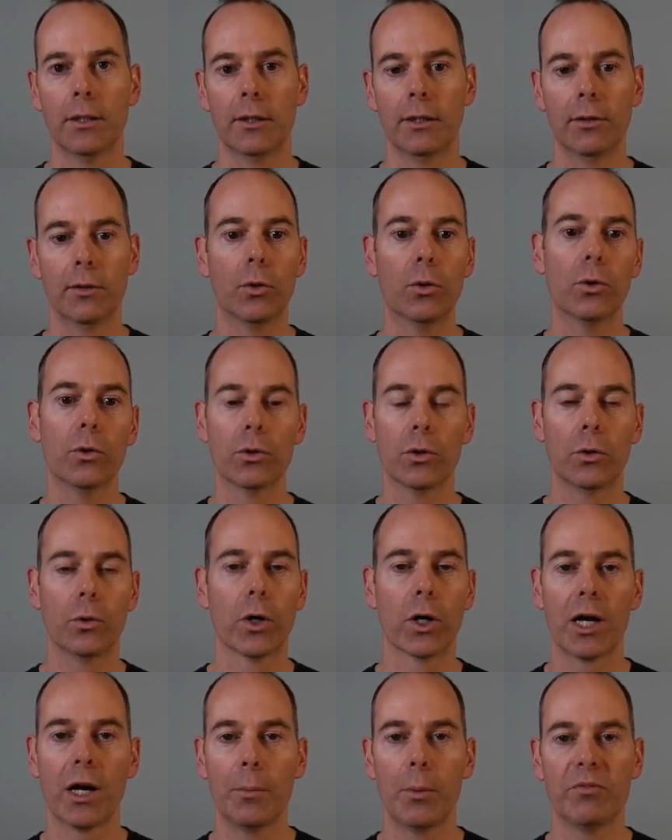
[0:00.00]
or a
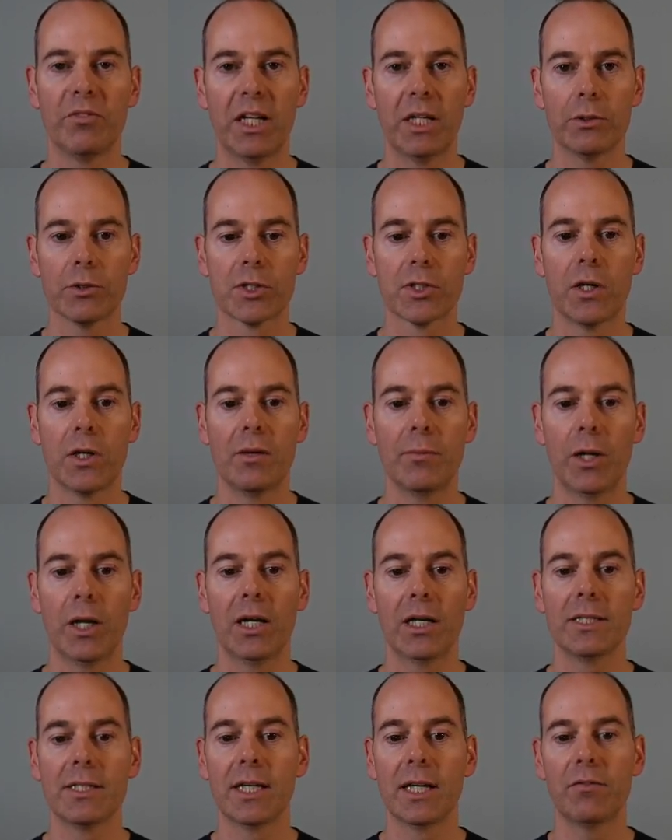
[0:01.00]
couple of hours time. I
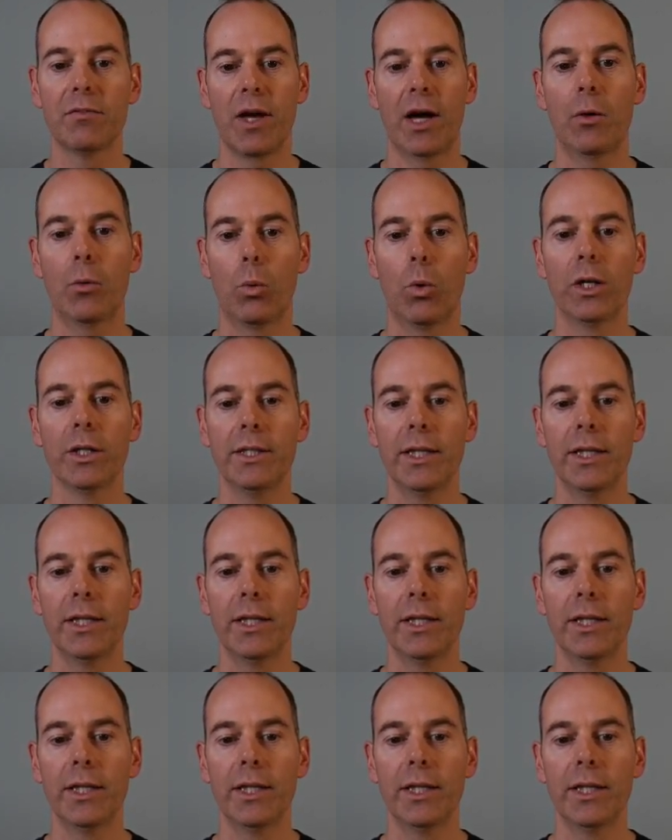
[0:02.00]
like to give that 1